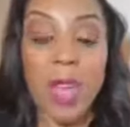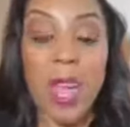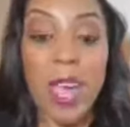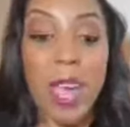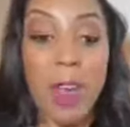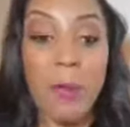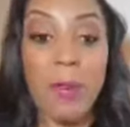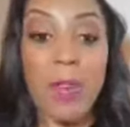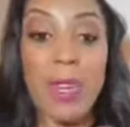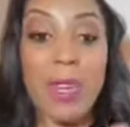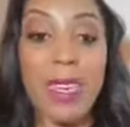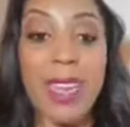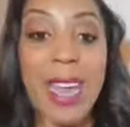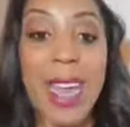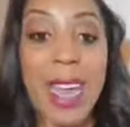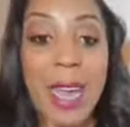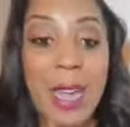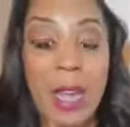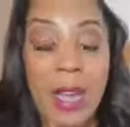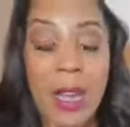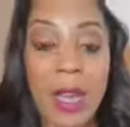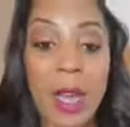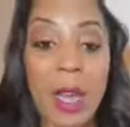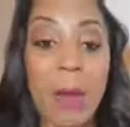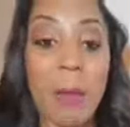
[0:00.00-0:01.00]
every
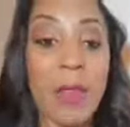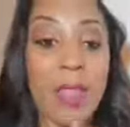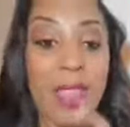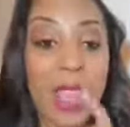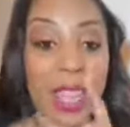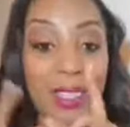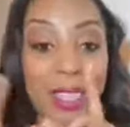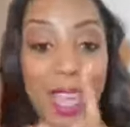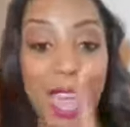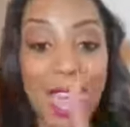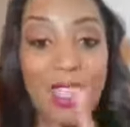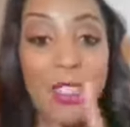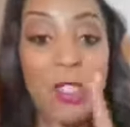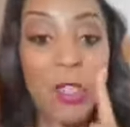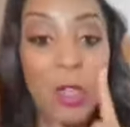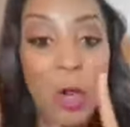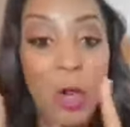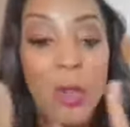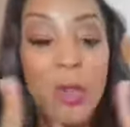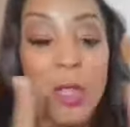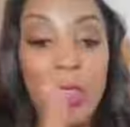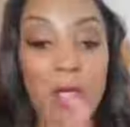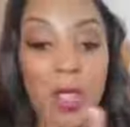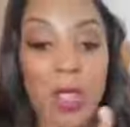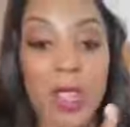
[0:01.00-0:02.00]
day because that's the
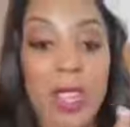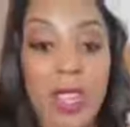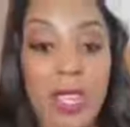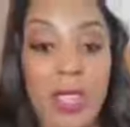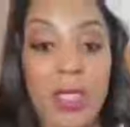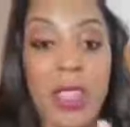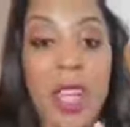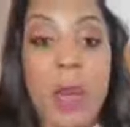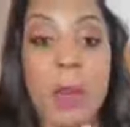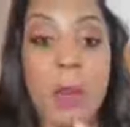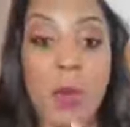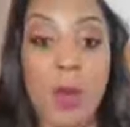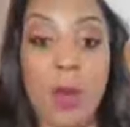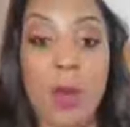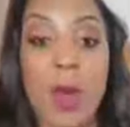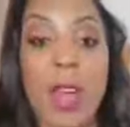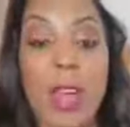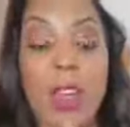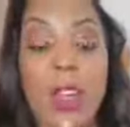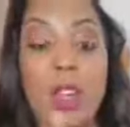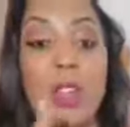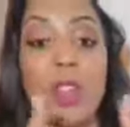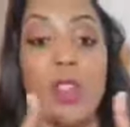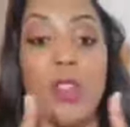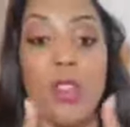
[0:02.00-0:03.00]
only thing that's
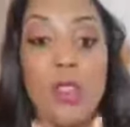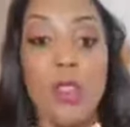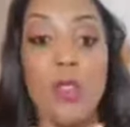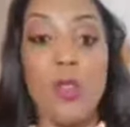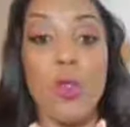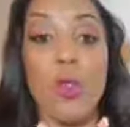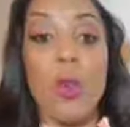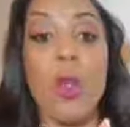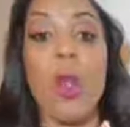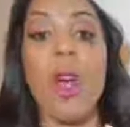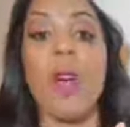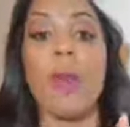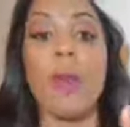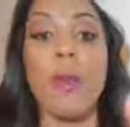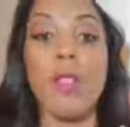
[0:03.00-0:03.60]
separating you